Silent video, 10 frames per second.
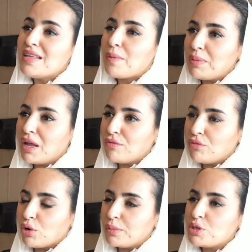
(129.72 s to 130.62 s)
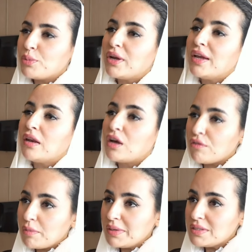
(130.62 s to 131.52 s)
is the platform to bring in
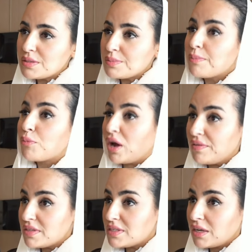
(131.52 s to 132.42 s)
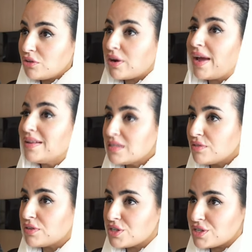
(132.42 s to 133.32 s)
governments, private sector,
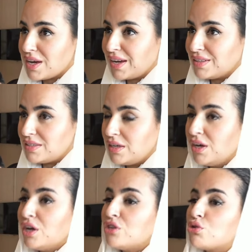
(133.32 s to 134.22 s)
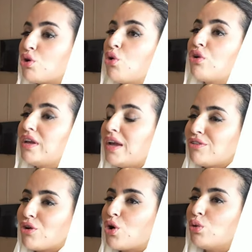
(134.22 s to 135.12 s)
and civil society to co
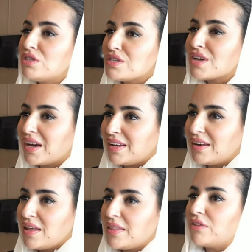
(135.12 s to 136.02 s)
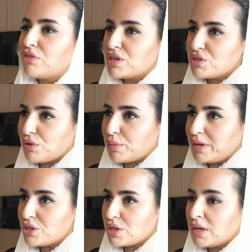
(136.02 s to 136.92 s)
create and co design that
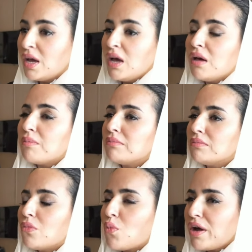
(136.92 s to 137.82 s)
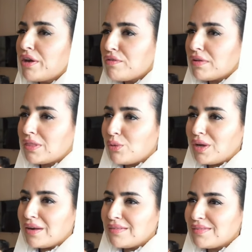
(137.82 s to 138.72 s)
transformation. Why reinvent
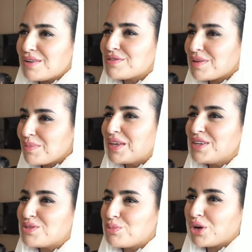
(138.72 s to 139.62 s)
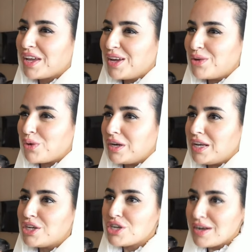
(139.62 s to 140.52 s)
the wheel? If something is working in
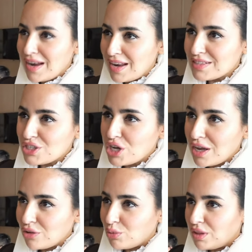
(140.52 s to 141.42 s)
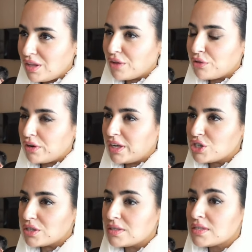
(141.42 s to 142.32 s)
one nation, let's share it with the other
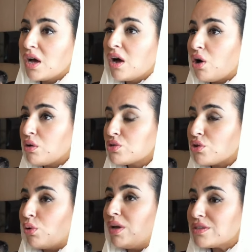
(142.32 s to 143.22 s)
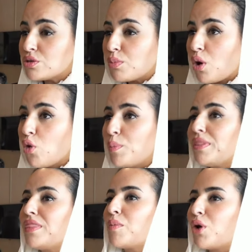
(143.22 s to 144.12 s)
nations. Also, let's
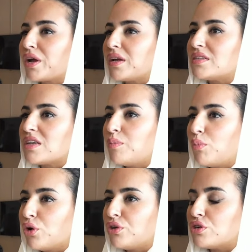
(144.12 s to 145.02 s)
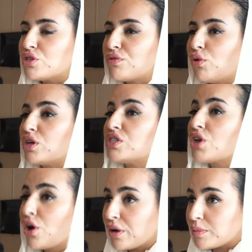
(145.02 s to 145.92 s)
open the markets and borders for
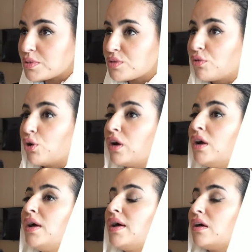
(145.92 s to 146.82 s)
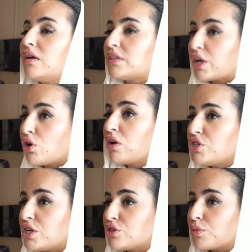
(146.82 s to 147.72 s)
startups, for uh,
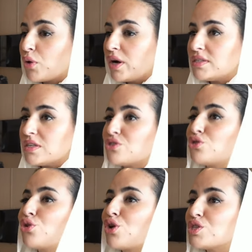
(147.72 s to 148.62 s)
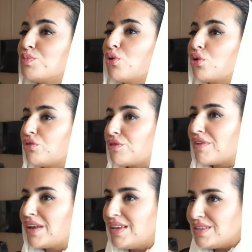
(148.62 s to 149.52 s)
technology enterprises to cross
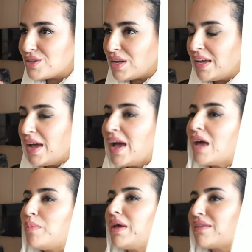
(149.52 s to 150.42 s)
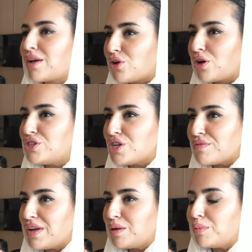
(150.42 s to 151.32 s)
border very easily and make
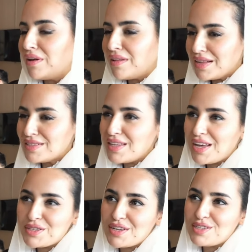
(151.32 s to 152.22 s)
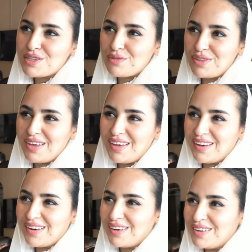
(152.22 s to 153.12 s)
technology available. That's the essence of
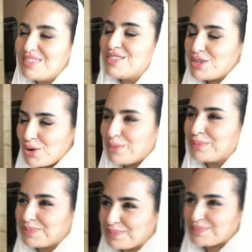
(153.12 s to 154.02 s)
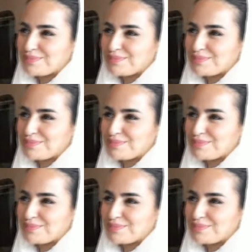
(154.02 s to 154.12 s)
the uh, DCO. It's